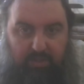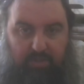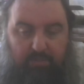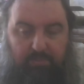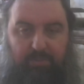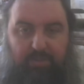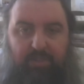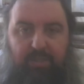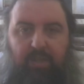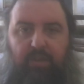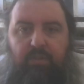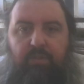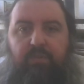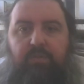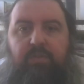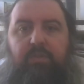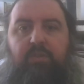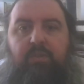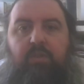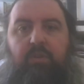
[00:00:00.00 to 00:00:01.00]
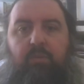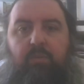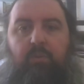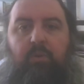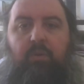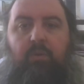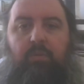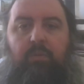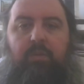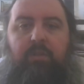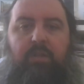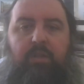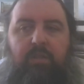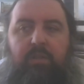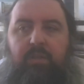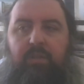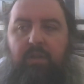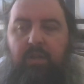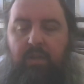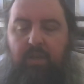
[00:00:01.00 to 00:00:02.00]
themselves were
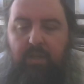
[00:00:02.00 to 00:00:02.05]
altered,